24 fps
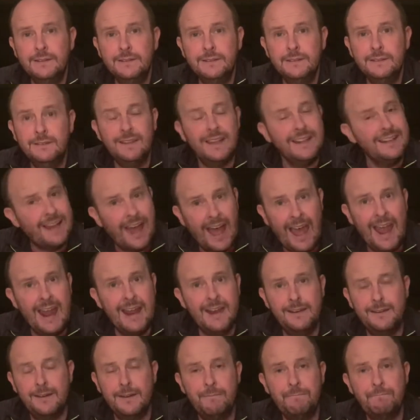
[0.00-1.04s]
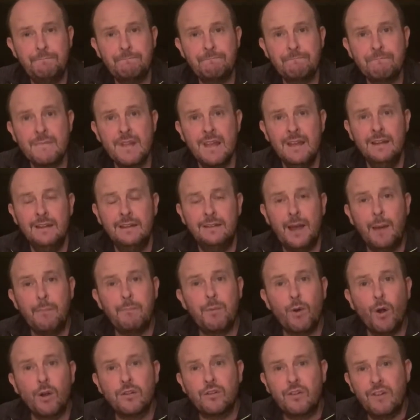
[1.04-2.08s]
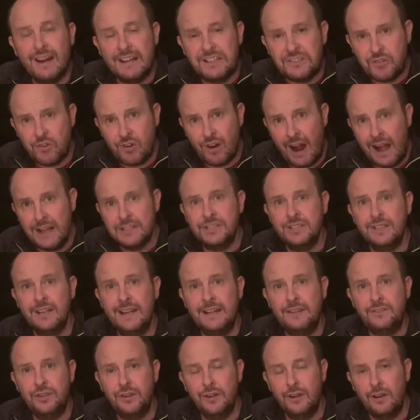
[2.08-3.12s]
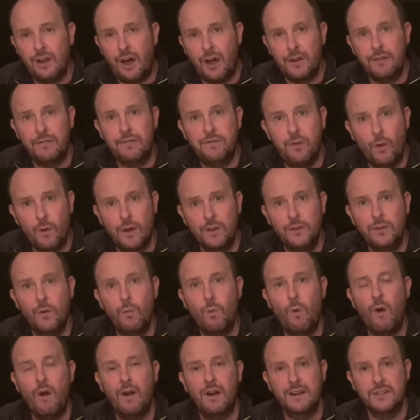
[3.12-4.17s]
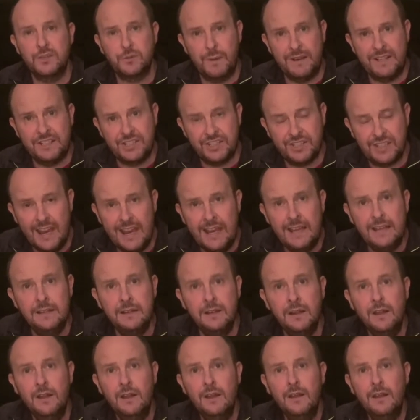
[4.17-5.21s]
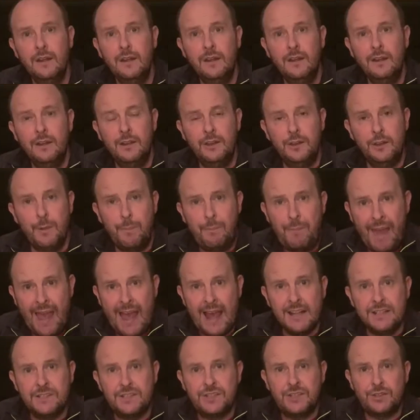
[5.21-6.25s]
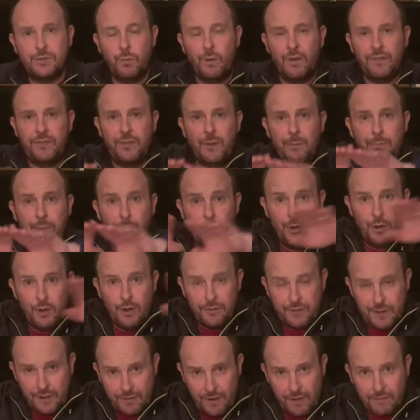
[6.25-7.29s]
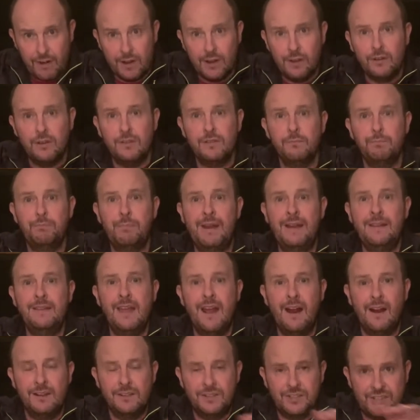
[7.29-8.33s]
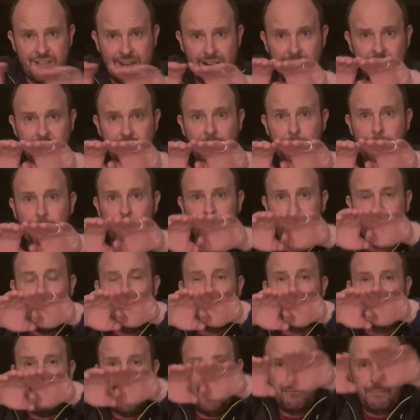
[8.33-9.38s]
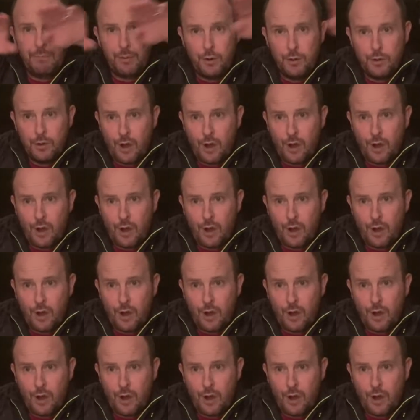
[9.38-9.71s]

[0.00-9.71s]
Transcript: They died. That brought great tragedy to a lot of folk in the ward as we've seen the beds with the blue. If you've ever been there and seen it, they put that big blue